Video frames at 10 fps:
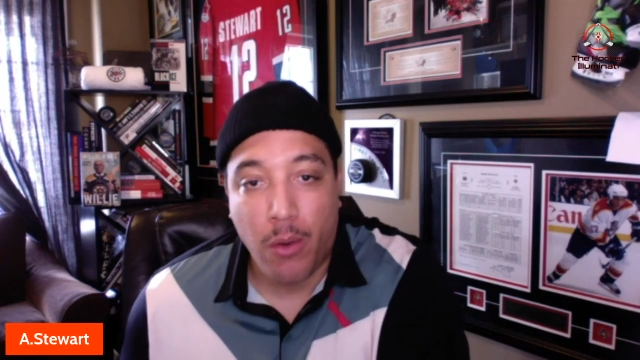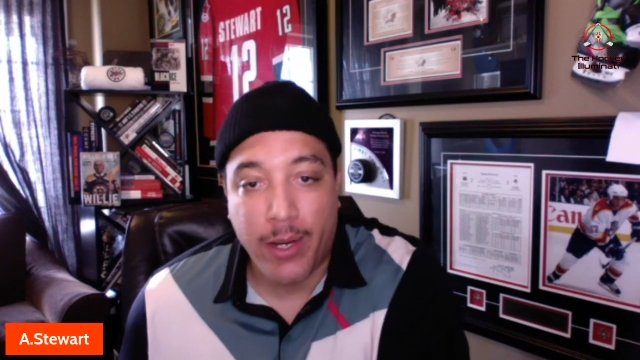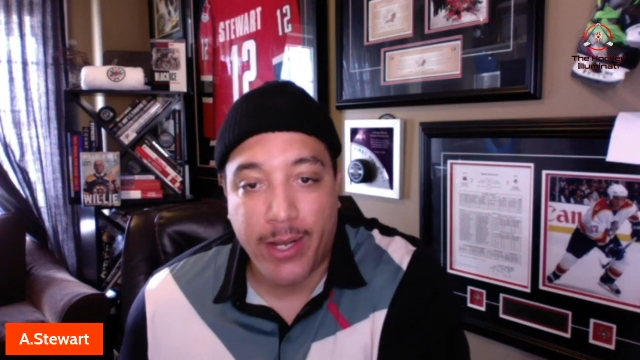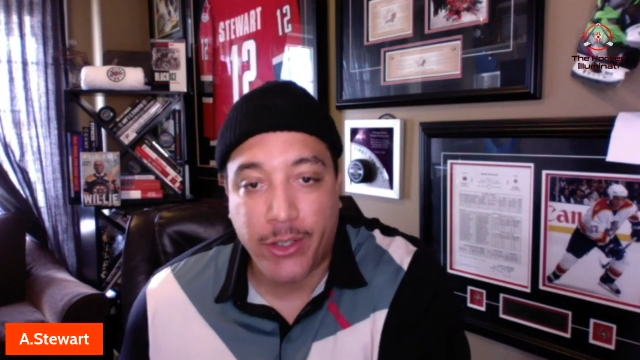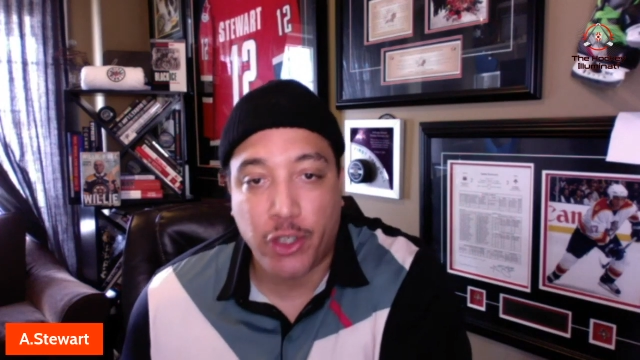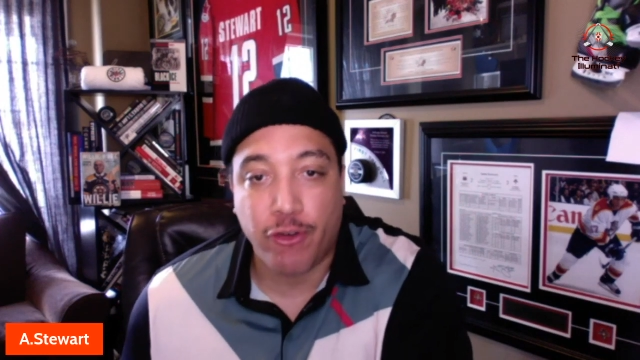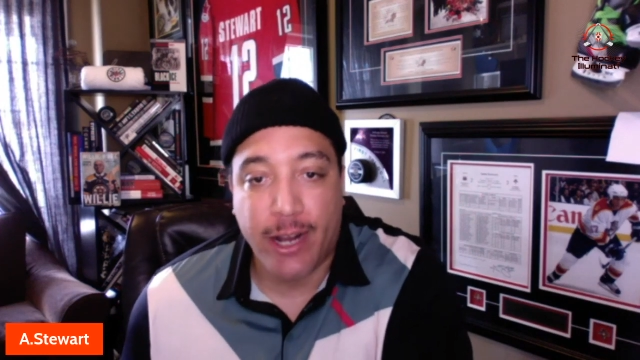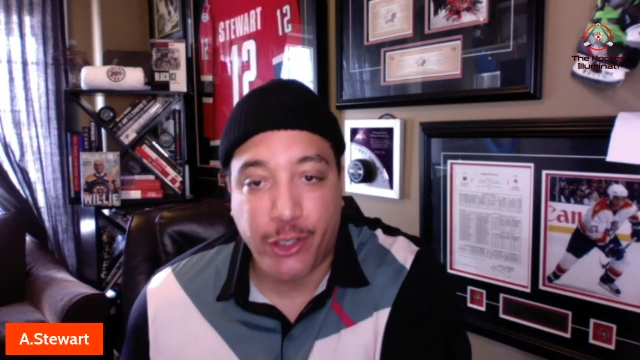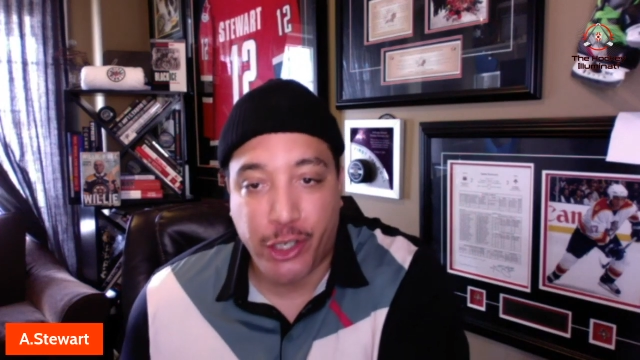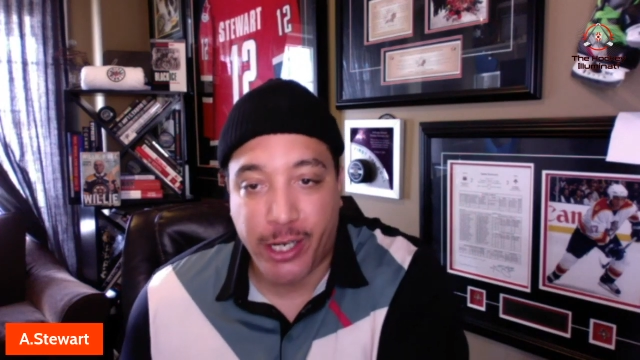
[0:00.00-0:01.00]
and
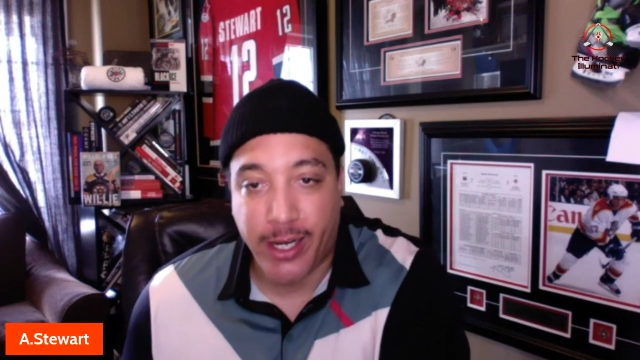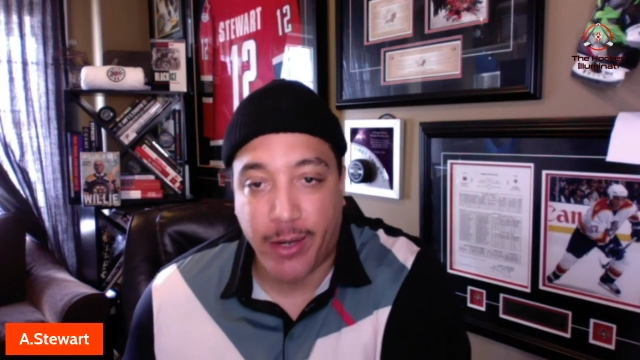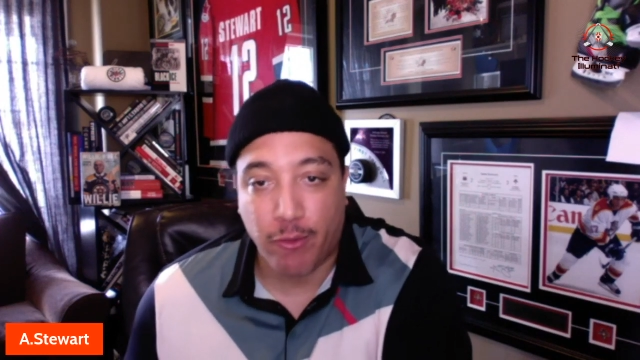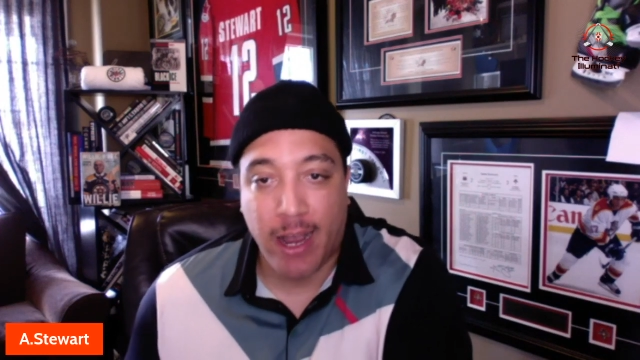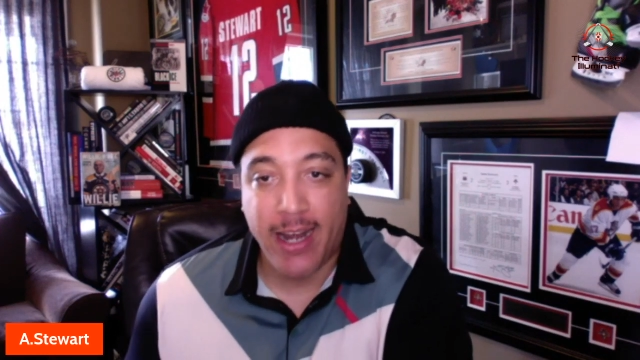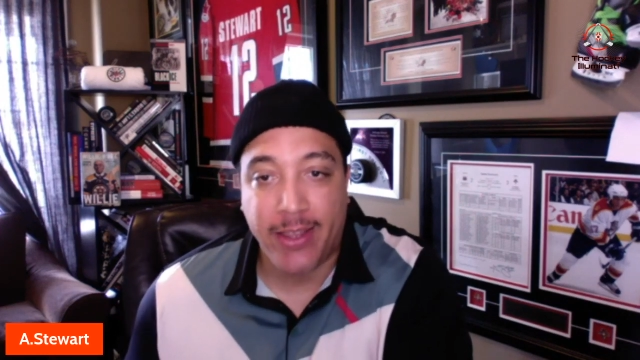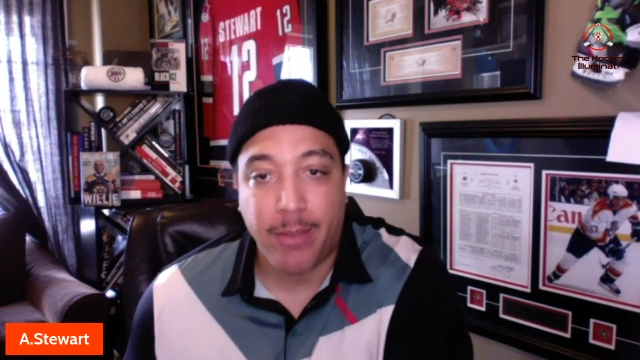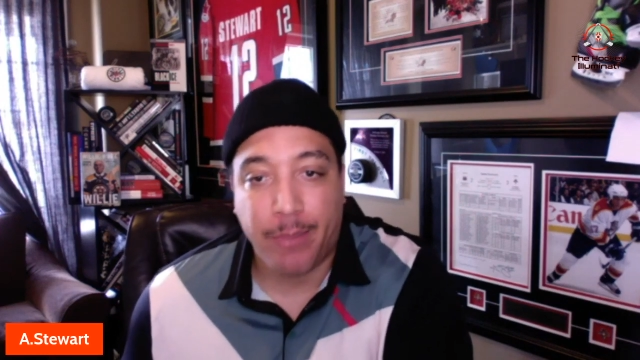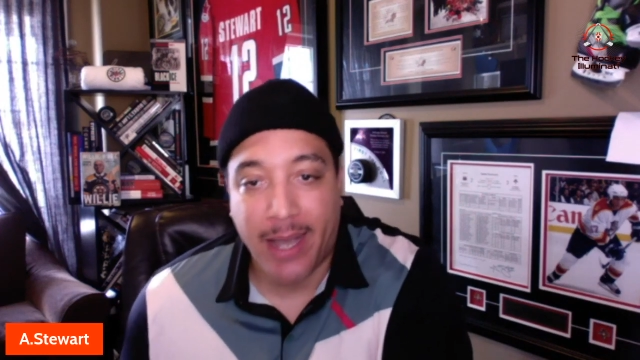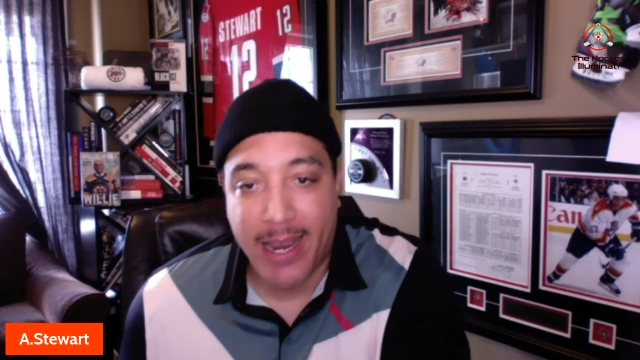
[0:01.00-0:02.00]
stretching and riding
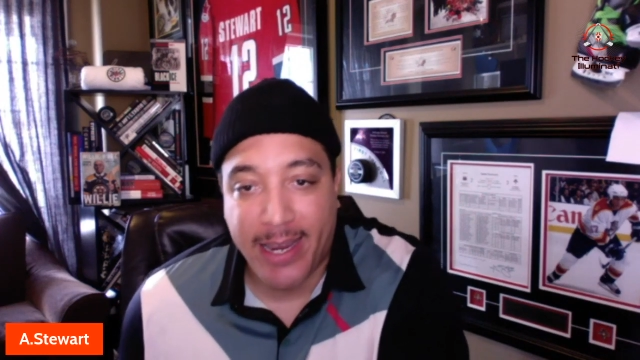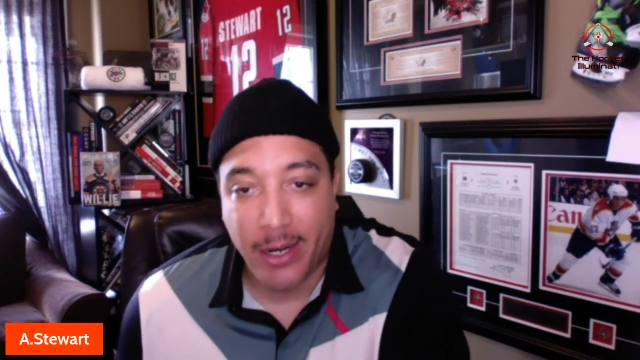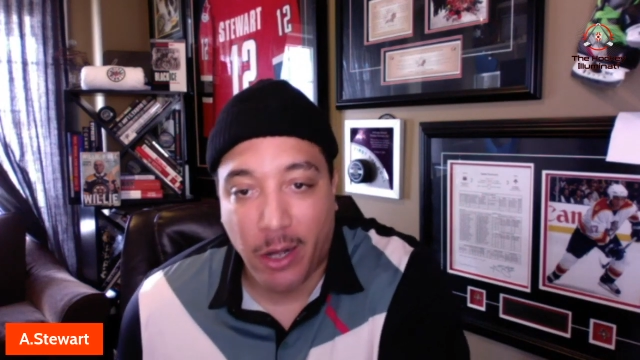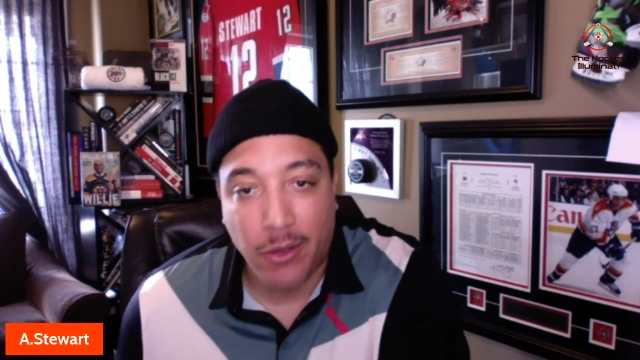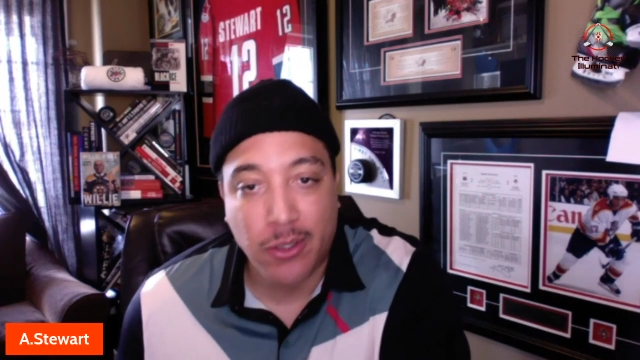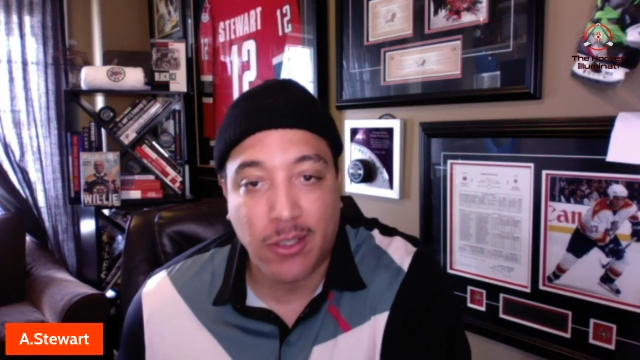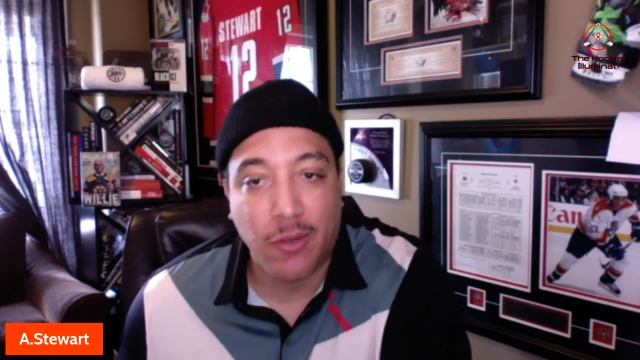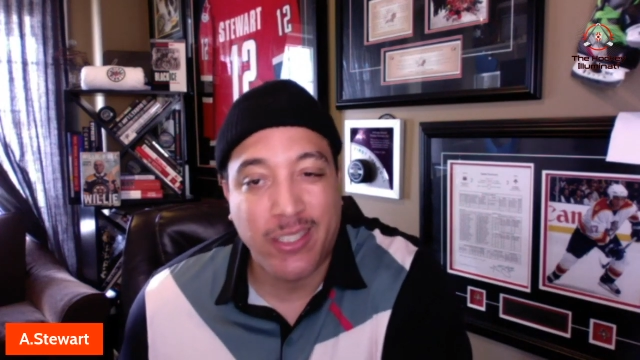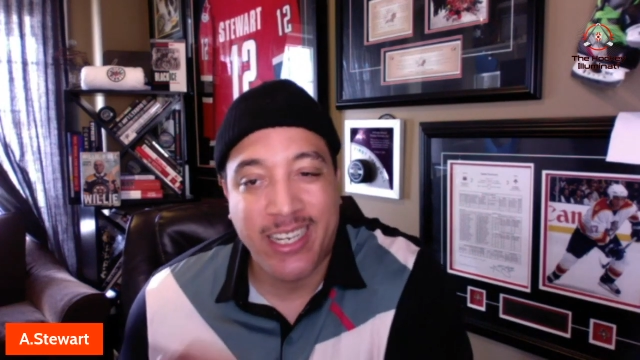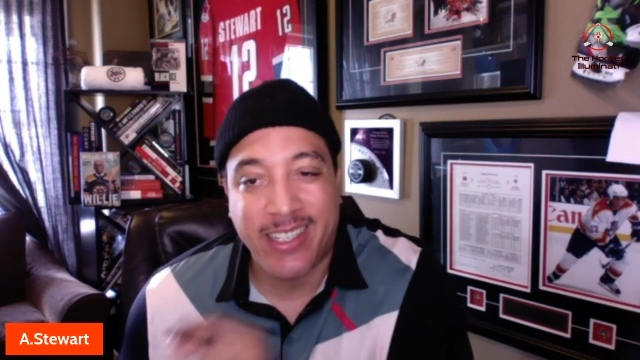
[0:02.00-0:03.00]
the bike and all those
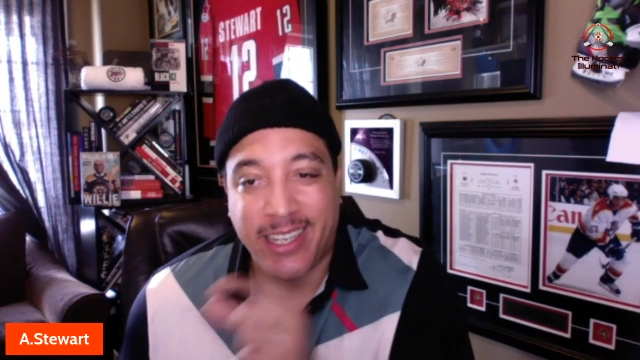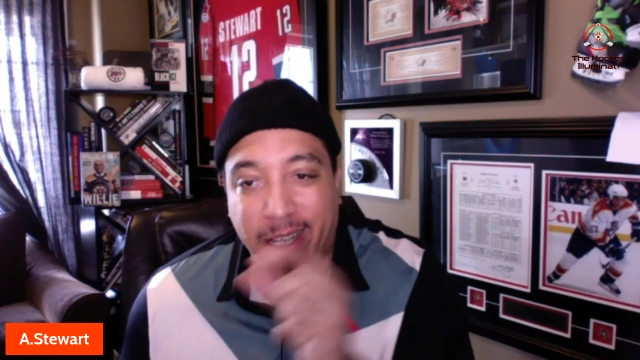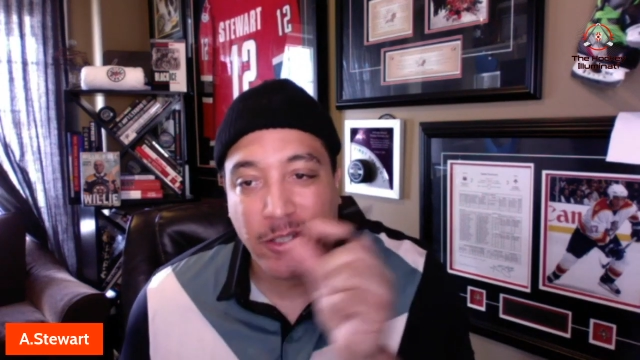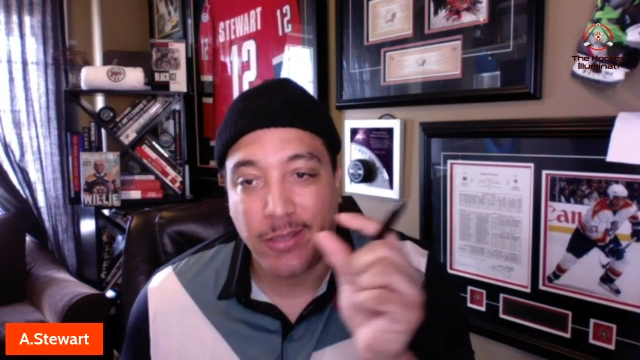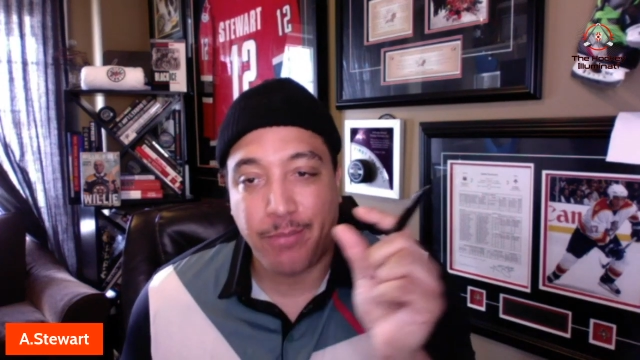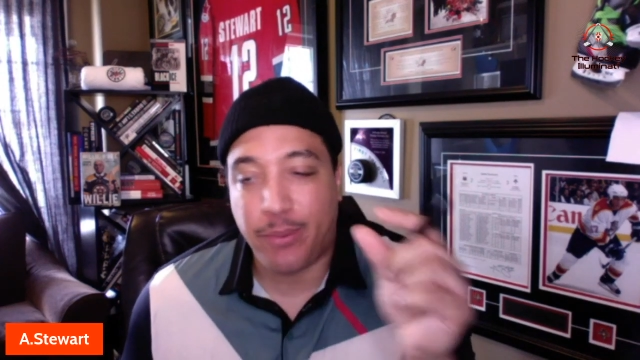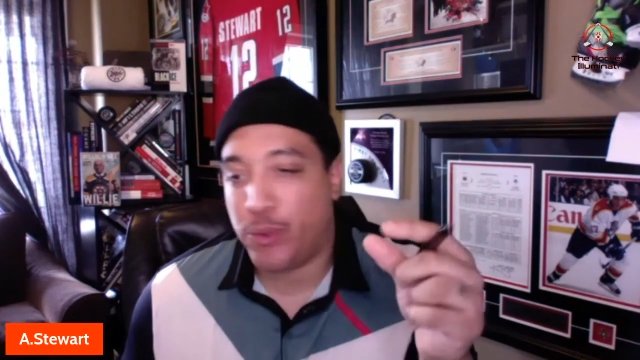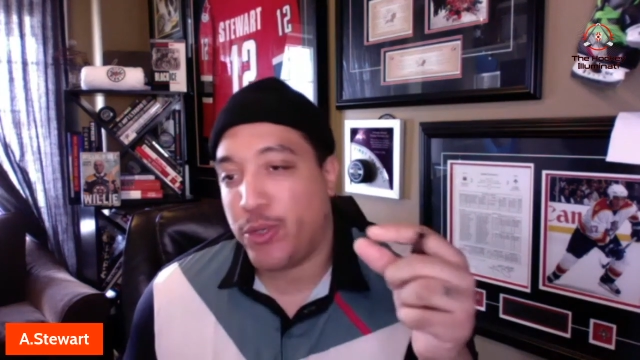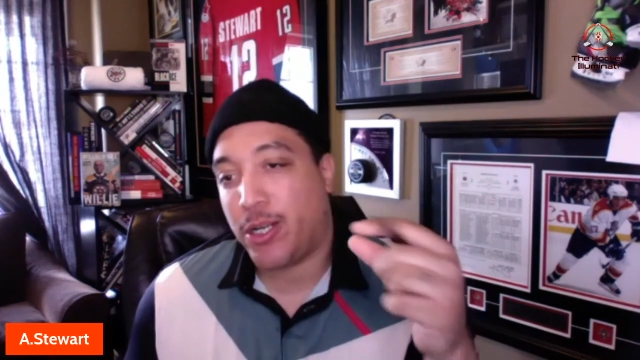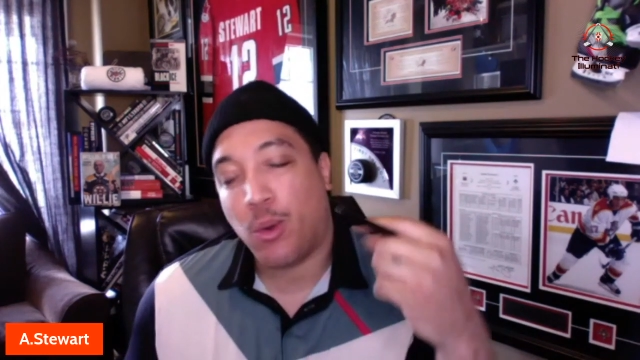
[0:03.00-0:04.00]
little details and
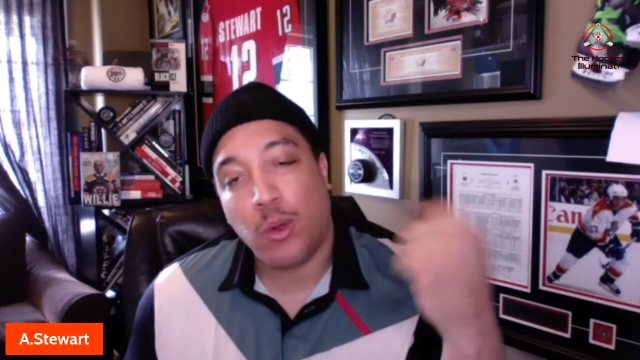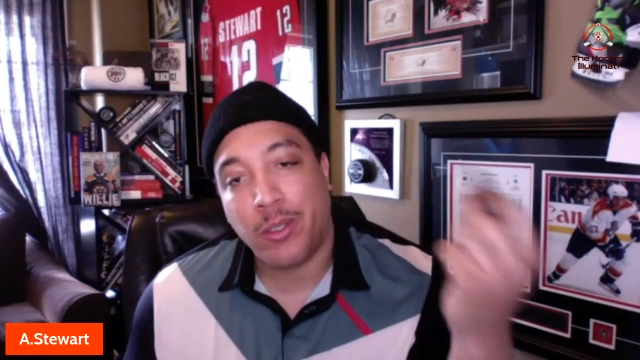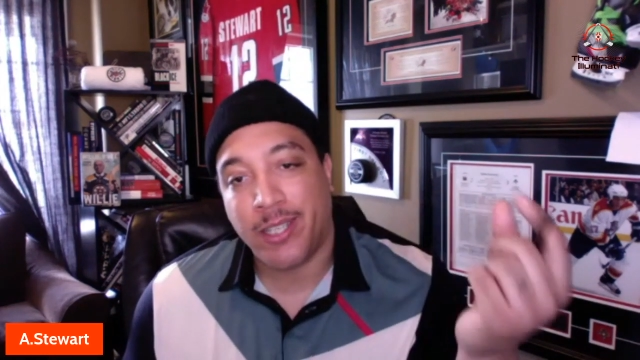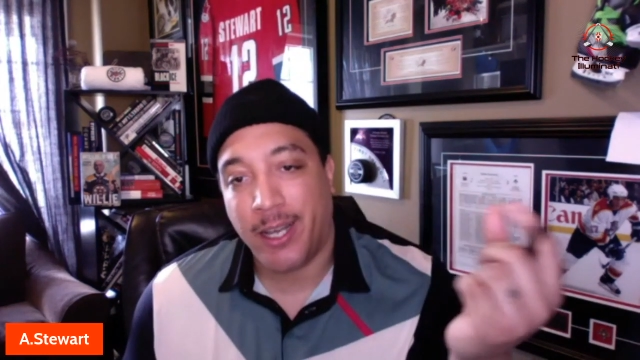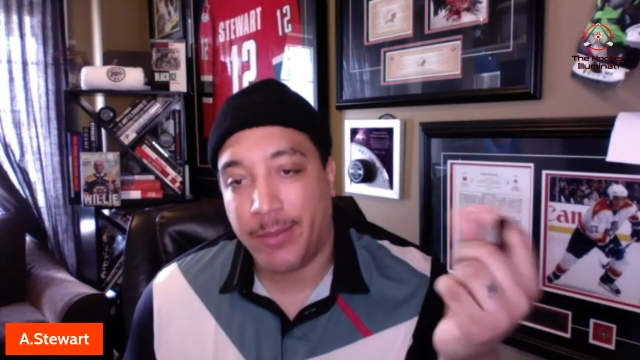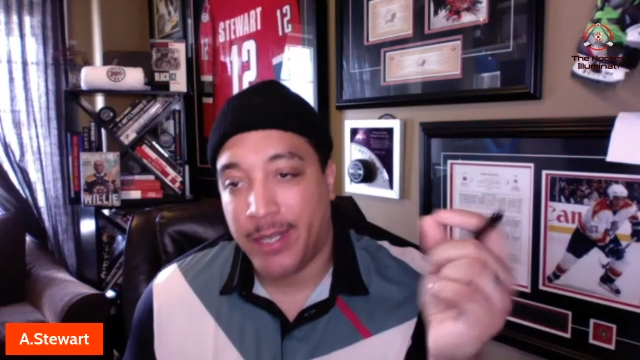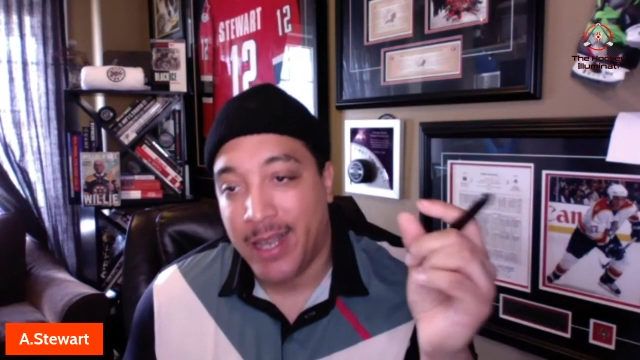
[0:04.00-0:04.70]
doing cold tubs.